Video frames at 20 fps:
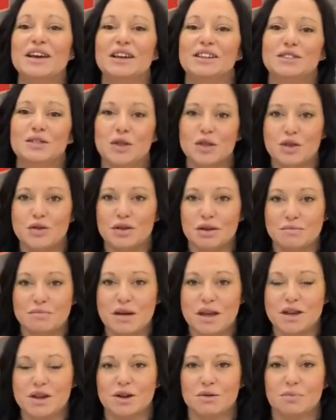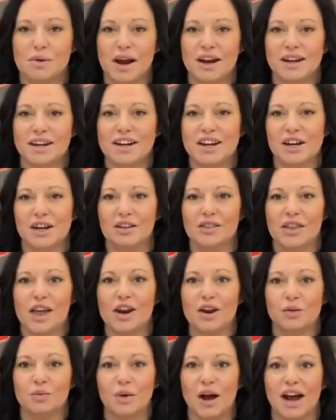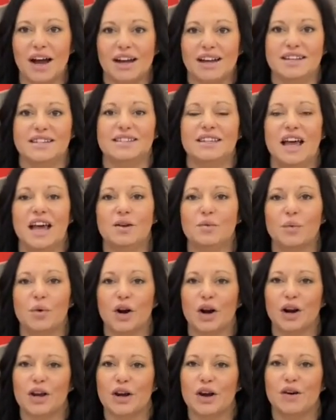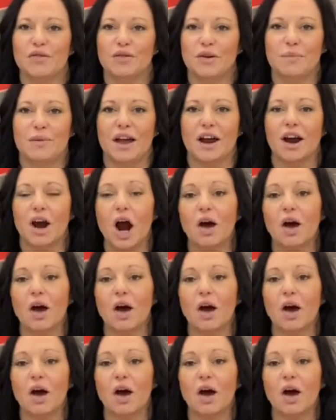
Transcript: so that you can make your bread in here, let it rise, and we're gonna go from there.